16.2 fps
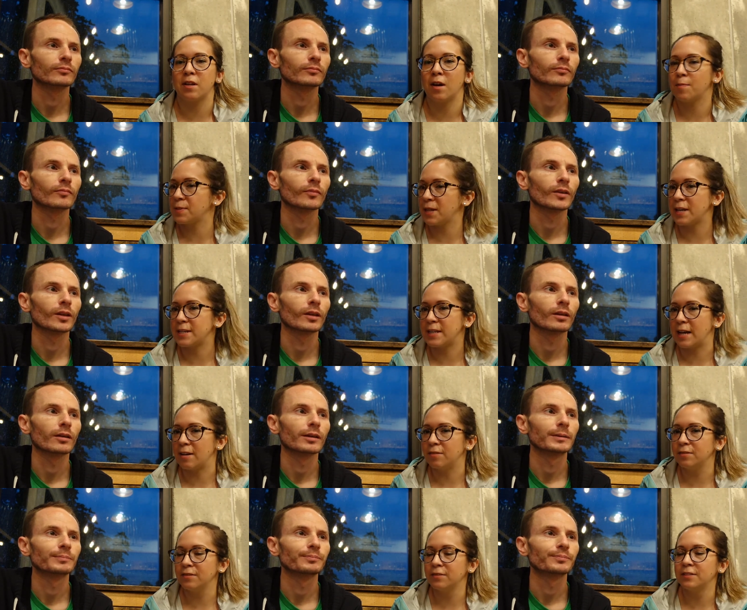Speaker 1: upside
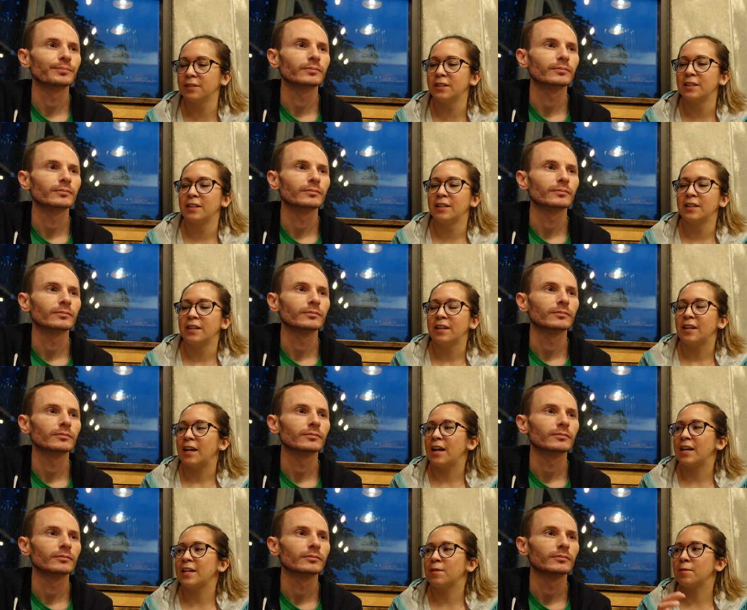down.
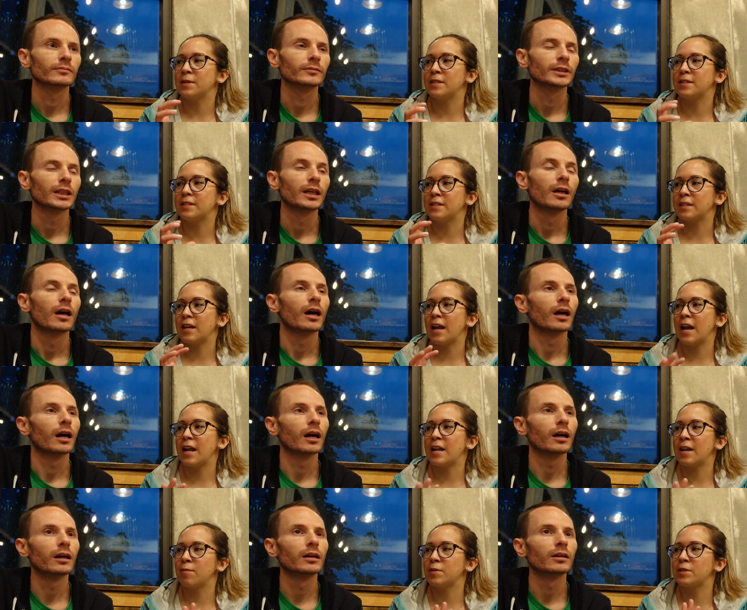And it was,
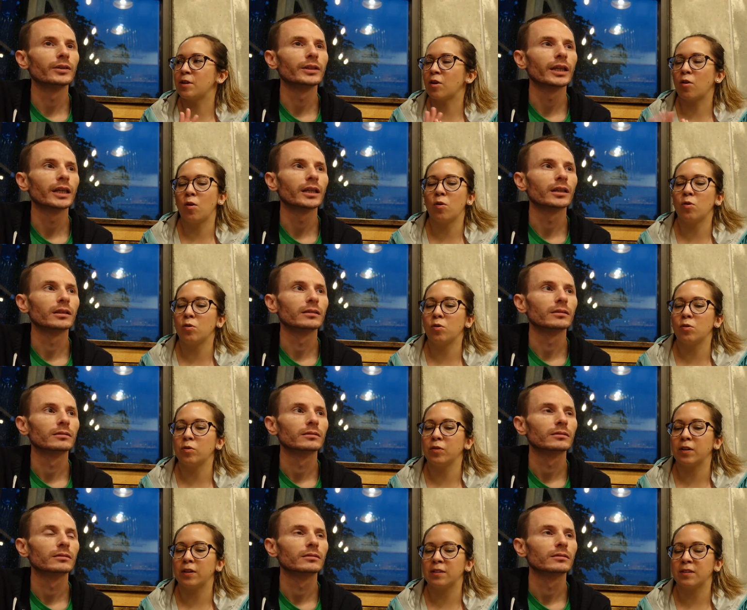and it oh, was a yeah.
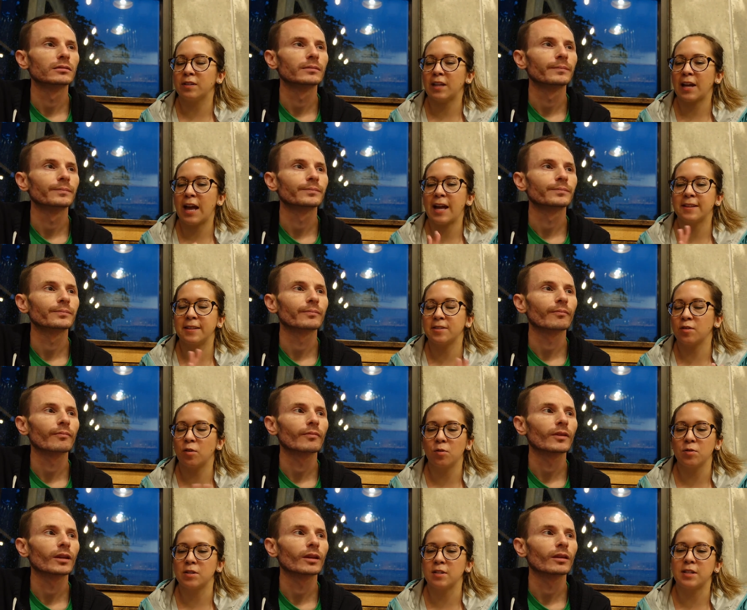whole, they had this
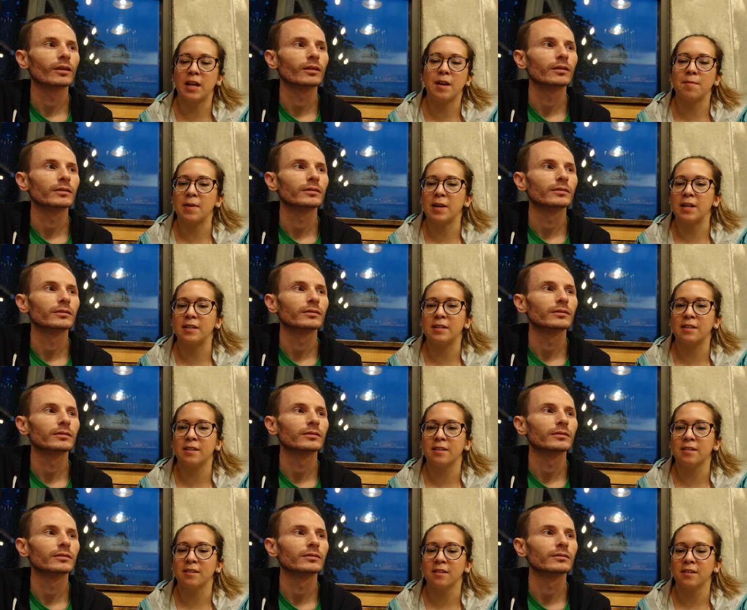whole statement.
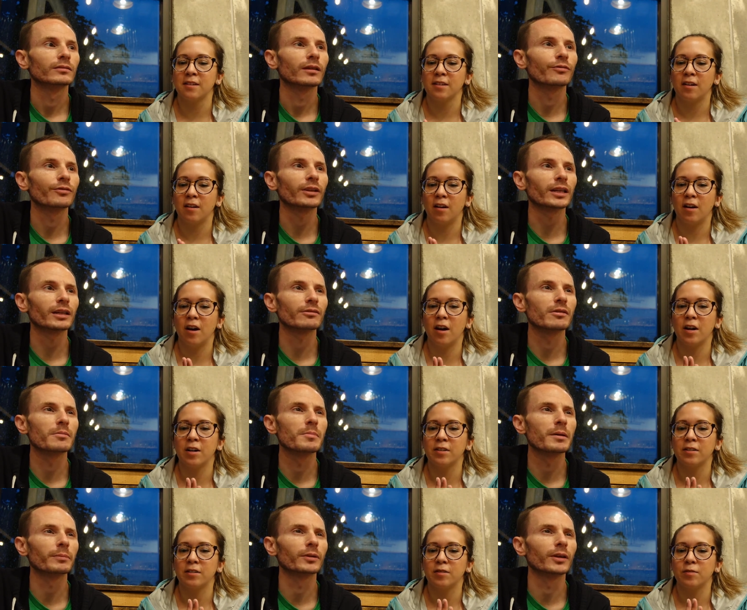I
Speaker 2: feel like I
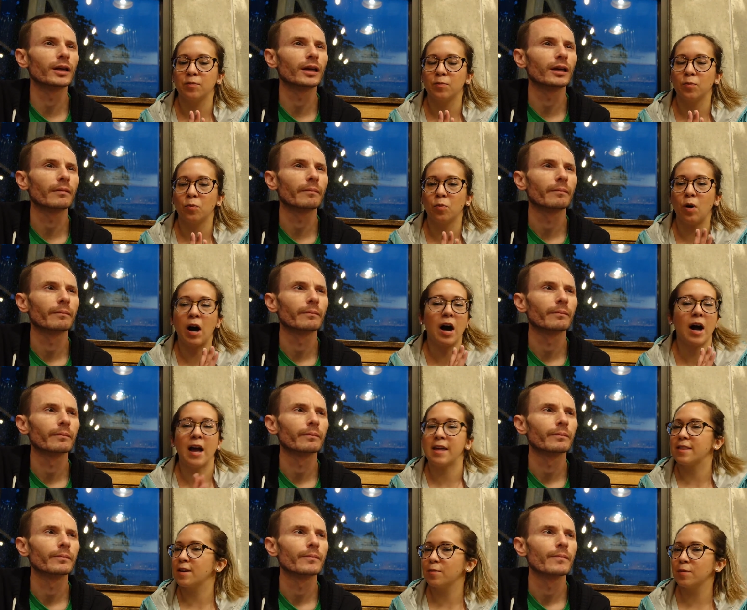remember that.
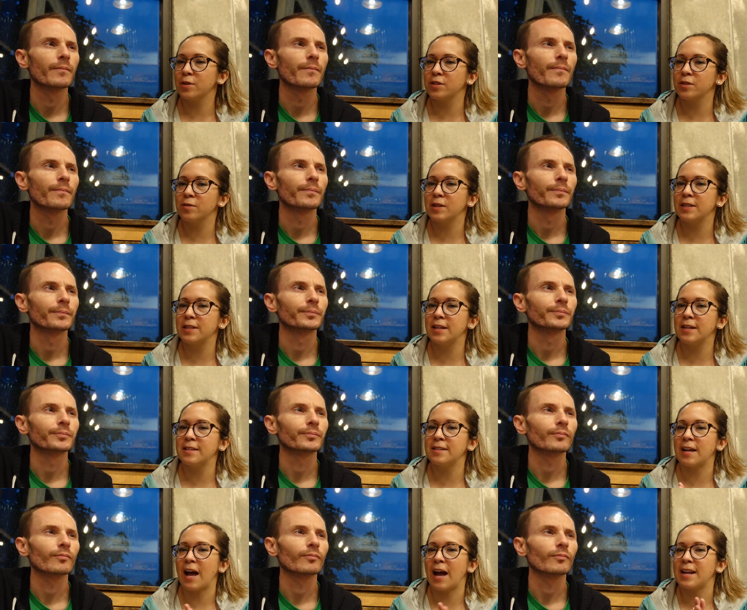
Speaker 1: Why they were doing
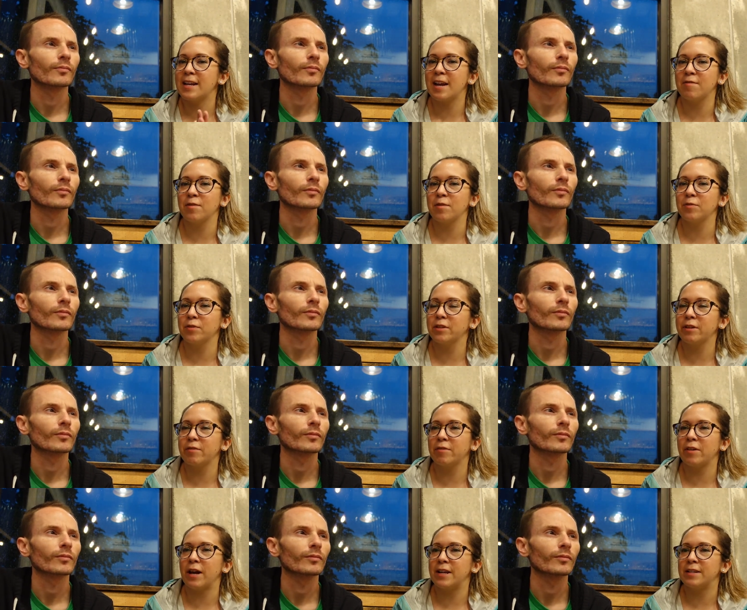this. I never
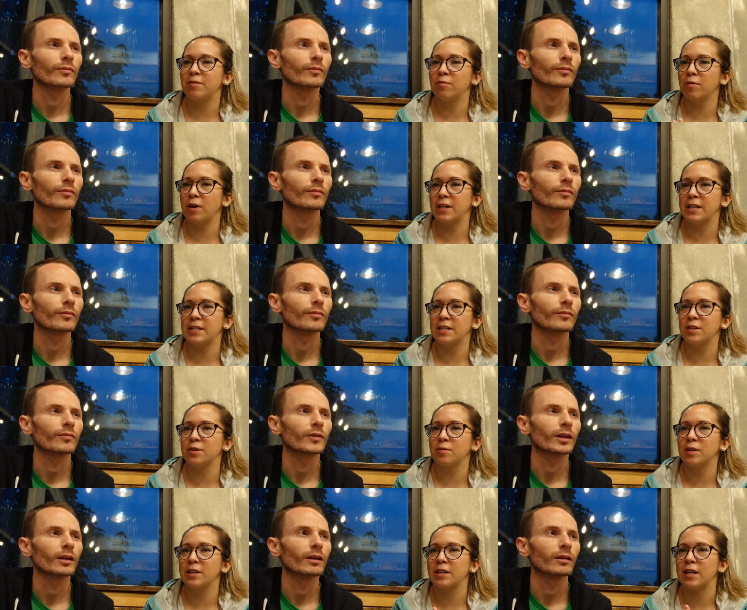really read, read
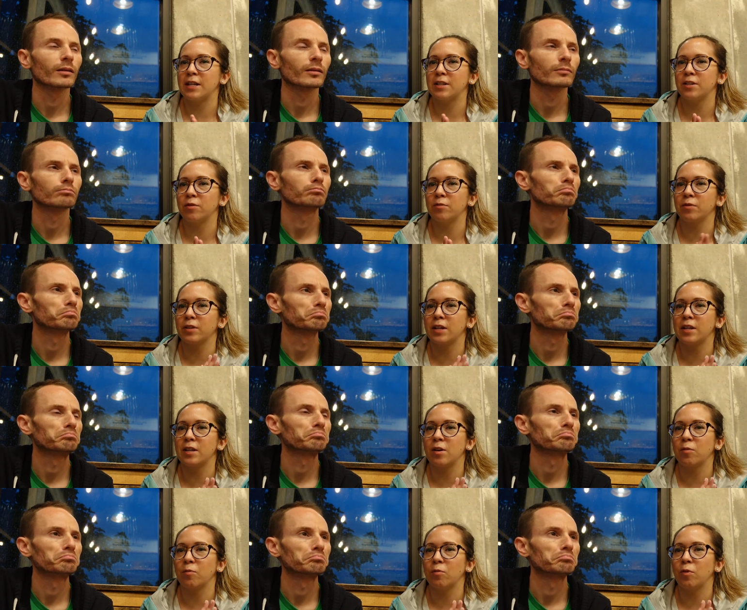into it, and I don't really
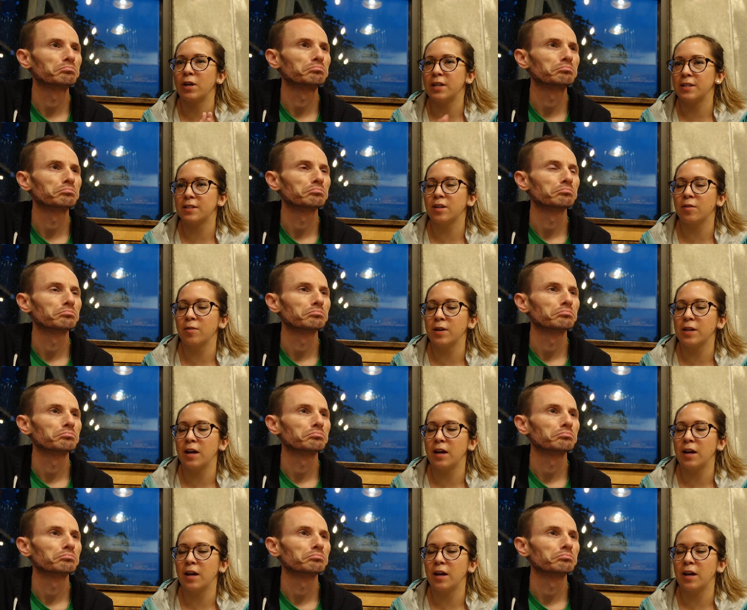know what is going